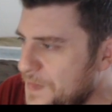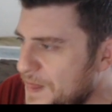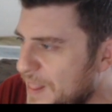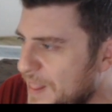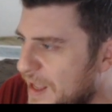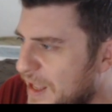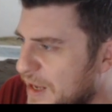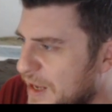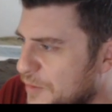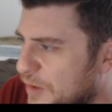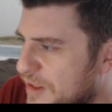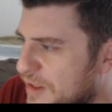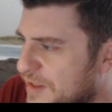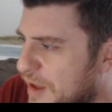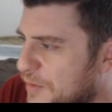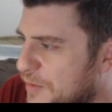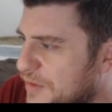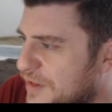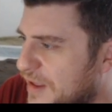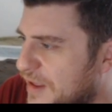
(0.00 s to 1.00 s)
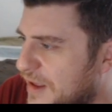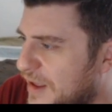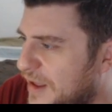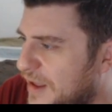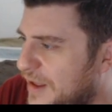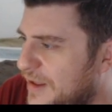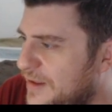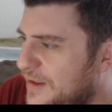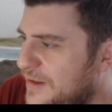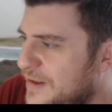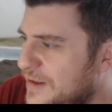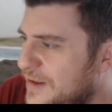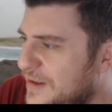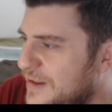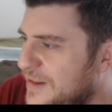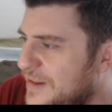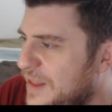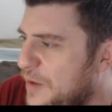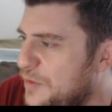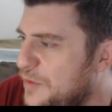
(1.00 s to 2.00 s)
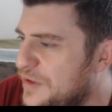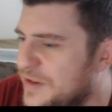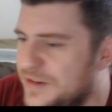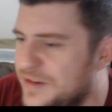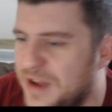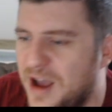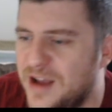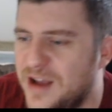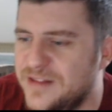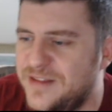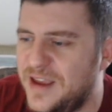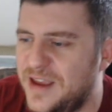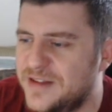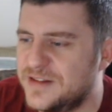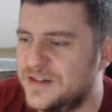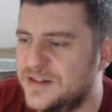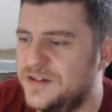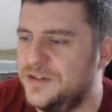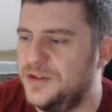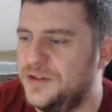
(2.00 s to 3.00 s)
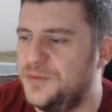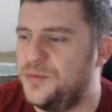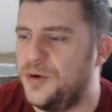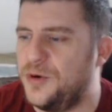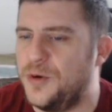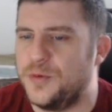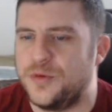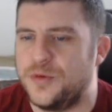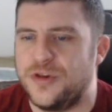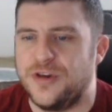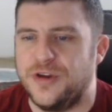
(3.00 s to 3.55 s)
Anyways, that was a non-technical approach